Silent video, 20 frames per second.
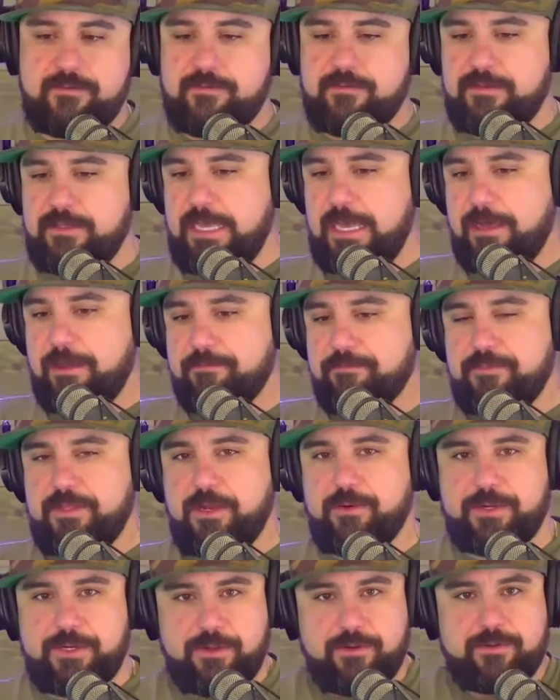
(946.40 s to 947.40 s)
Yeah,
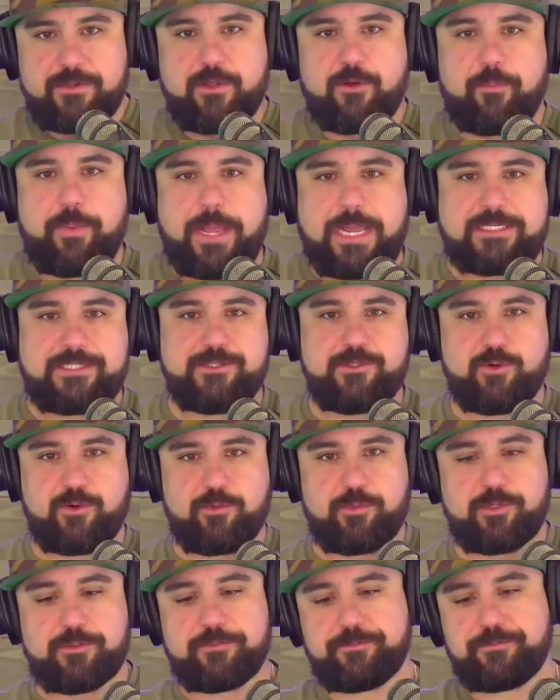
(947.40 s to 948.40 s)
there we go. A little back to normal.